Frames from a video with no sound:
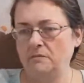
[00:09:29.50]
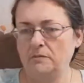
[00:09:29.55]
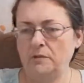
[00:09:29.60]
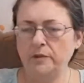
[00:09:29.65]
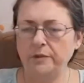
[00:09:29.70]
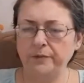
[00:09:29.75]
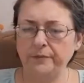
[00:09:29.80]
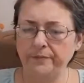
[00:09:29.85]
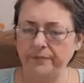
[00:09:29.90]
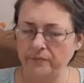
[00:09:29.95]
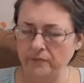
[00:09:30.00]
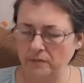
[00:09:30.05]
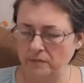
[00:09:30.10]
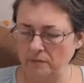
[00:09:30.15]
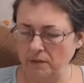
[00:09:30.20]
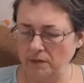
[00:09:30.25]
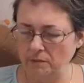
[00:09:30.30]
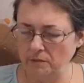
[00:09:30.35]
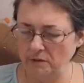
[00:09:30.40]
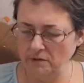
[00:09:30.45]
well,
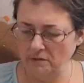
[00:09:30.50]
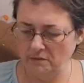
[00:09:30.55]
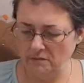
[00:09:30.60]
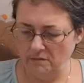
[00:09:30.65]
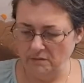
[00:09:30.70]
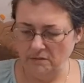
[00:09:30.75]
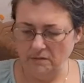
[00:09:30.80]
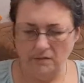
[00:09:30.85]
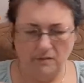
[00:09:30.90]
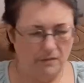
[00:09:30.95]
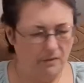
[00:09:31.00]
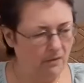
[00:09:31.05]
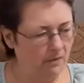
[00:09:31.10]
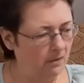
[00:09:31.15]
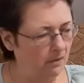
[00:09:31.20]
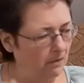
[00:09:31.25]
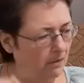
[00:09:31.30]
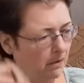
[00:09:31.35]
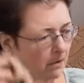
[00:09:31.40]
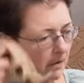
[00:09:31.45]
maybe.
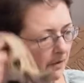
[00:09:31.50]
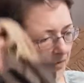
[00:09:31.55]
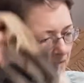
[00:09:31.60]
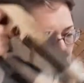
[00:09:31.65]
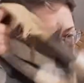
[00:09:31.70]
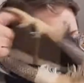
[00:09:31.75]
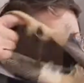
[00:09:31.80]
I think